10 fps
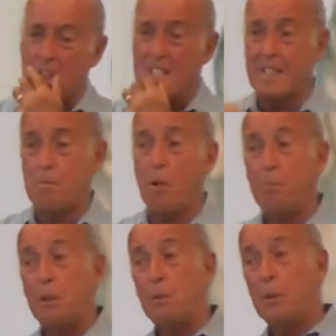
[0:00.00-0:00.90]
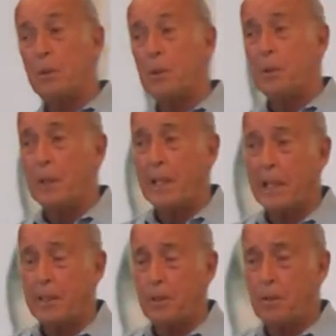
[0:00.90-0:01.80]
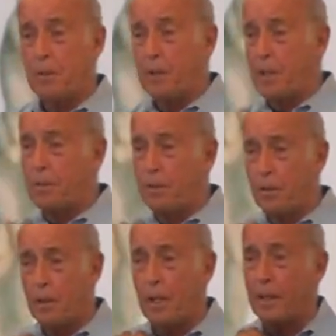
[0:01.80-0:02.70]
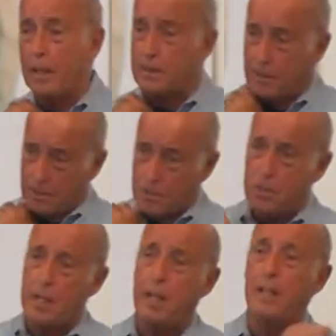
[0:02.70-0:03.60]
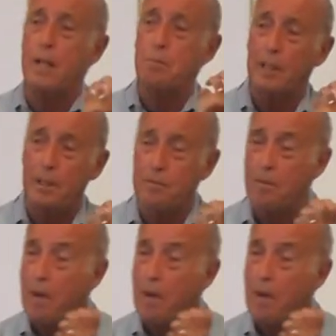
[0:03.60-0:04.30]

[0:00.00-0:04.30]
because I'm hoping you all do, and I'd like to go get, I'd like to sustain that belief.